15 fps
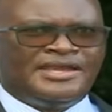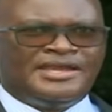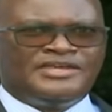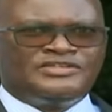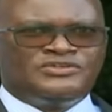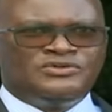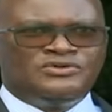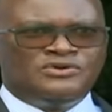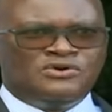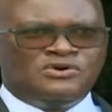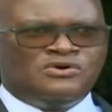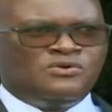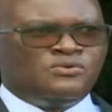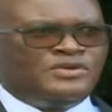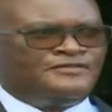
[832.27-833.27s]
As you
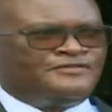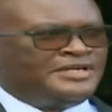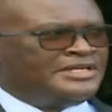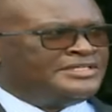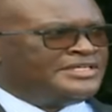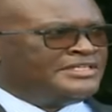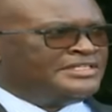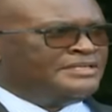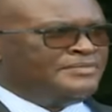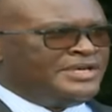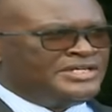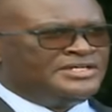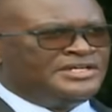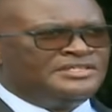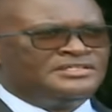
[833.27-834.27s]
know, we have taken certain
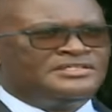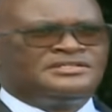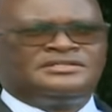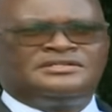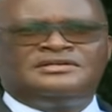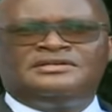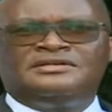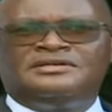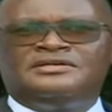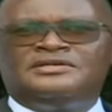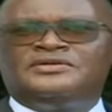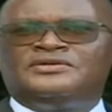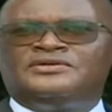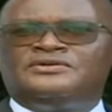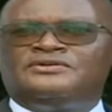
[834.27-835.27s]
measures
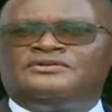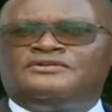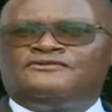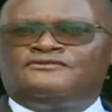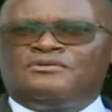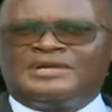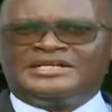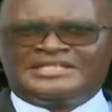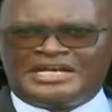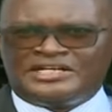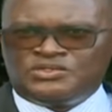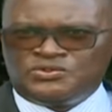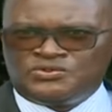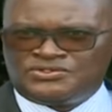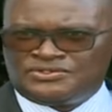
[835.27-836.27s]
for
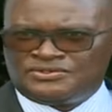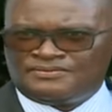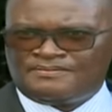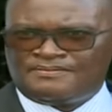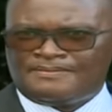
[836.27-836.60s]
matatus,